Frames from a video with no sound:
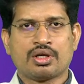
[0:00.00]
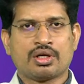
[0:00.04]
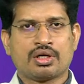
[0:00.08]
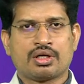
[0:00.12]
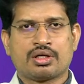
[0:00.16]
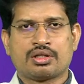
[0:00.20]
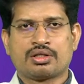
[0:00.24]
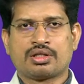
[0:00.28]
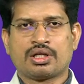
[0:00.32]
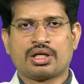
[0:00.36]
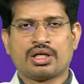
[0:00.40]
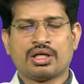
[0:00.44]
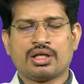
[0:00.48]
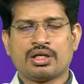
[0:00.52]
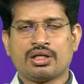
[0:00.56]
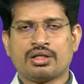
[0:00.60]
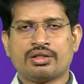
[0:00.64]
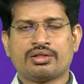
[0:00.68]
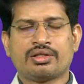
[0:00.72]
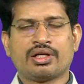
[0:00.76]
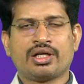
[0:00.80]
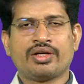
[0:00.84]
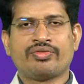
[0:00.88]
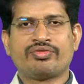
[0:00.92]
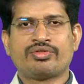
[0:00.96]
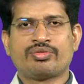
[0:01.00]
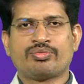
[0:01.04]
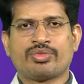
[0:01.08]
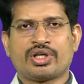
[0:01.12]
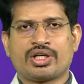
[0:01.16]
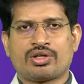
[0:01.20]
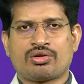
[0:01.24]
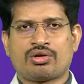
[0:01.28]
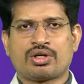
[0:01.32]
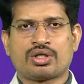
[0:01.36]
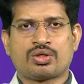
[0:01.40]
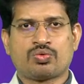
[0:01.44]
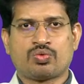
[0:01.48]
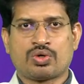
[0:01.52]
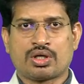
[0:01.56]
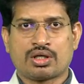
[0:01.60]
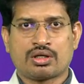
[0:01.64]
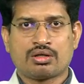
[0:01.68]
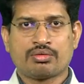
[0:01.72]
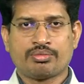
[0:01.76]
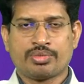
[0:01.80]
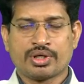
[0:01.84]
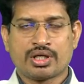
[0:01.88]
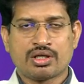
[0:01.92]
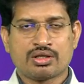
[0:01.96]
the the lift may not work
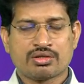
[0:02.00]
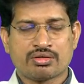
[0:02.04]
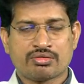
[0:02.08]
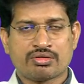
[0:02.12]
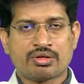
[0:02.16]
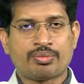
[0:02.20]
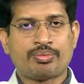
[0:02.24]
because of the